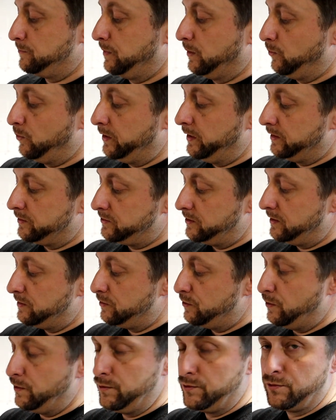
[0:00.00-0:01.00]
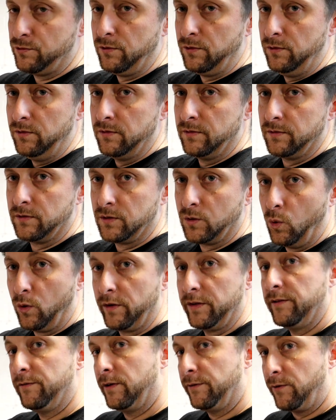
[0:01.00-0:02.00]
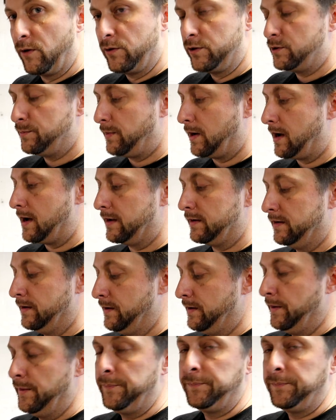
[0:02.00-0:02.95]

But when it's in neutral or the reverse spot,